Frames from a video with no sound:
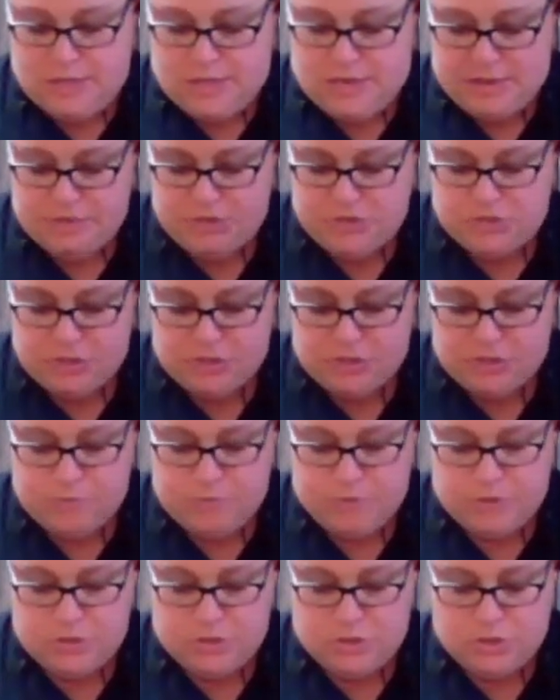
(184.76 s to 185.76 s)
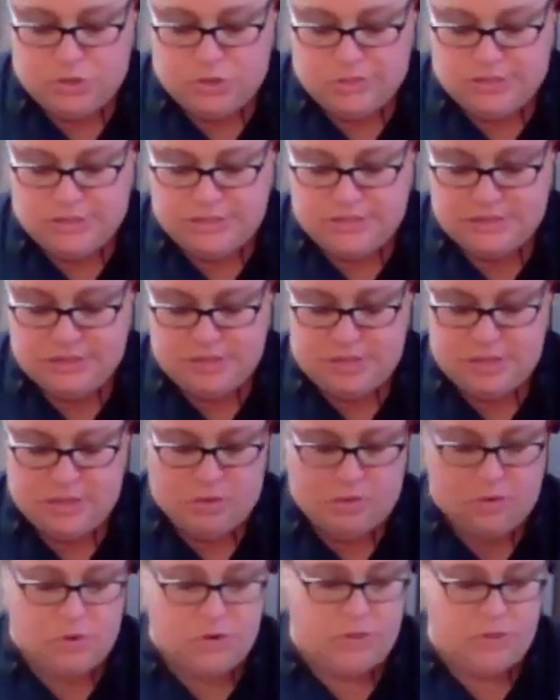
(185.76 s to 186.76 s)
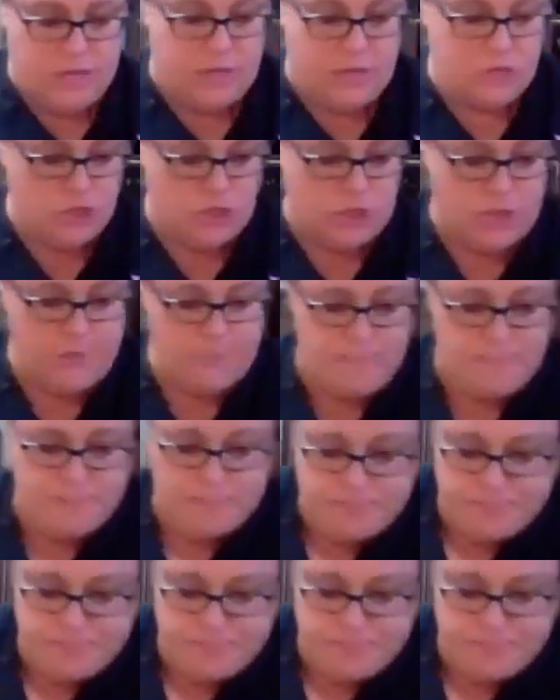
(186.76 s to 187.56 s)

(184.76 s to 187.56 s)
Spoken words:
I'm just going to put a little seasoning on that chicken.